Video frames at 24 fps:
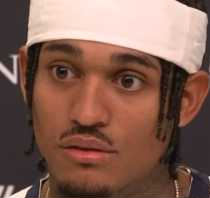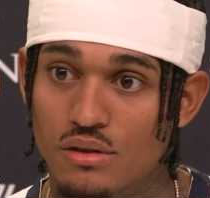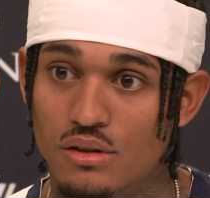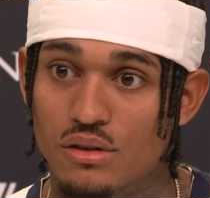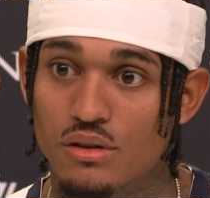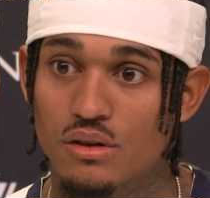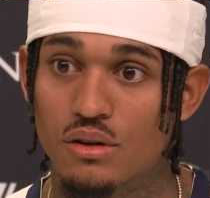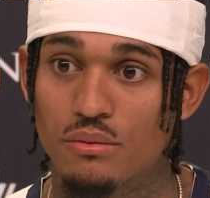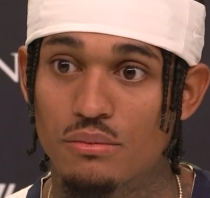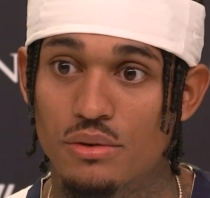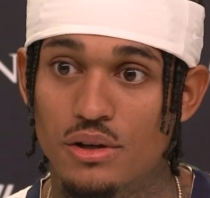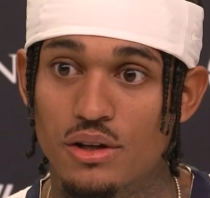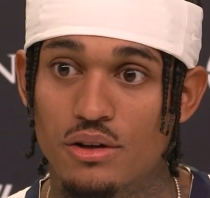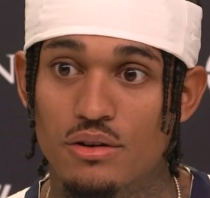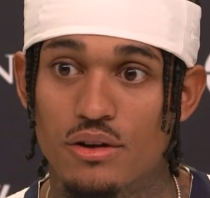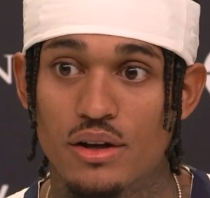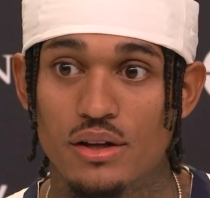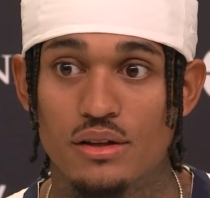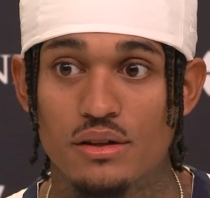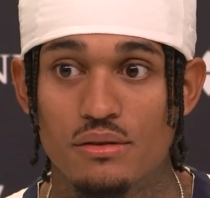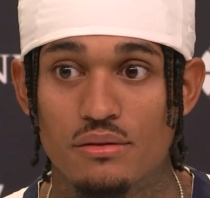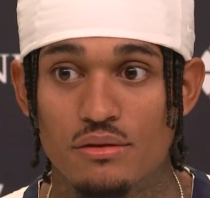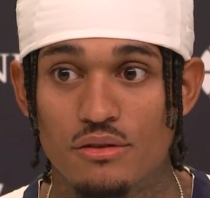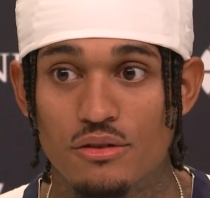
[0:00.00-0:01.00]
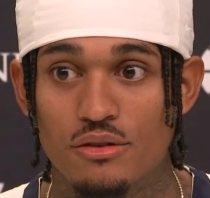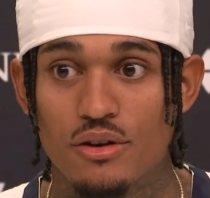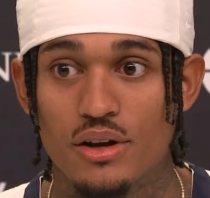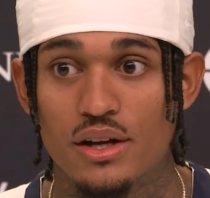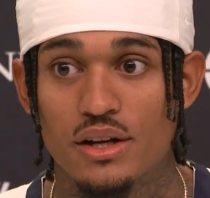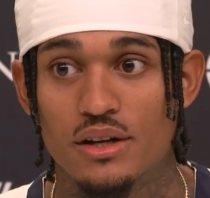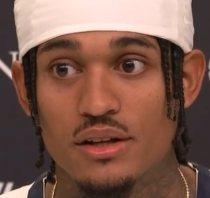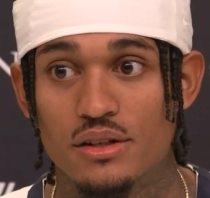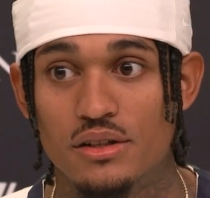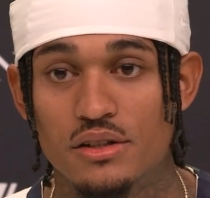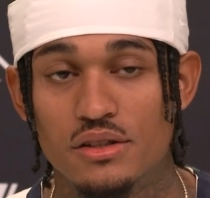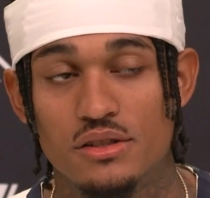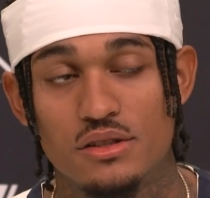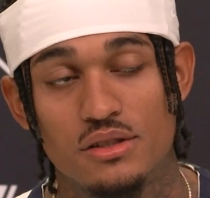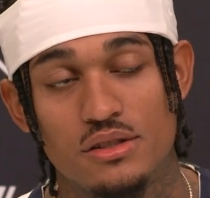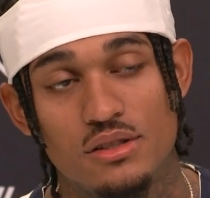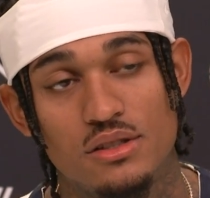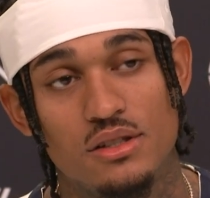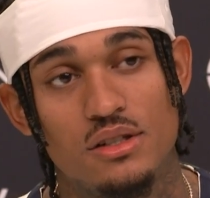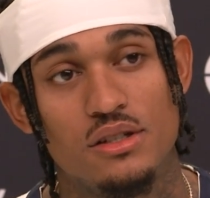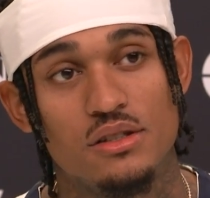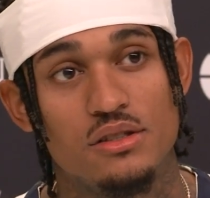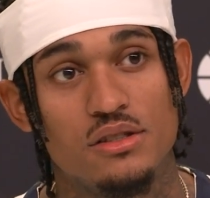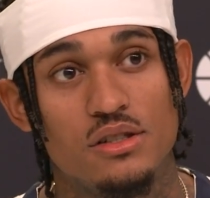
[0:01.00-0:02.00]
you know, be great additions
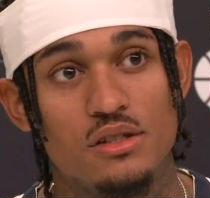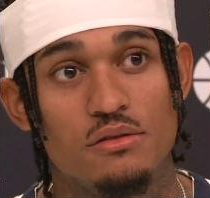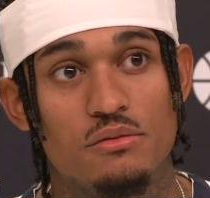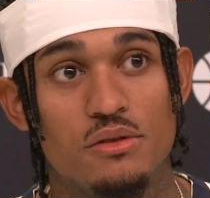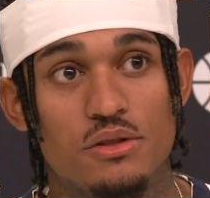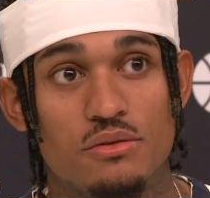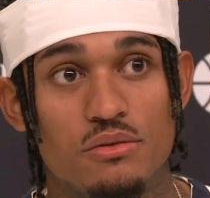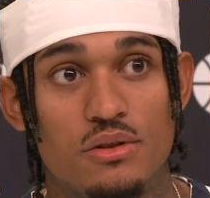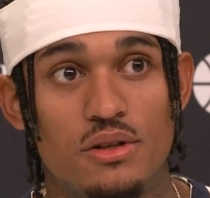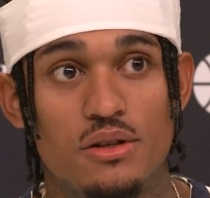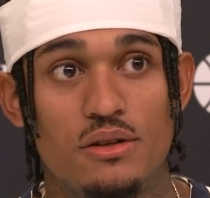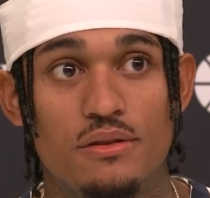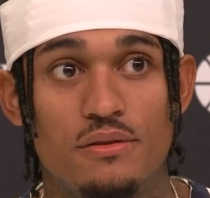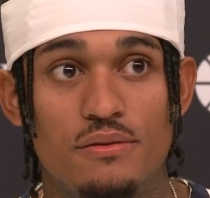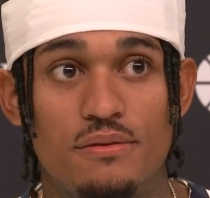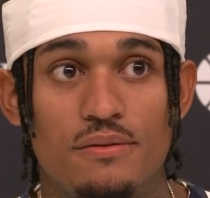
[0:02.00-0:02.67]
to this team as well.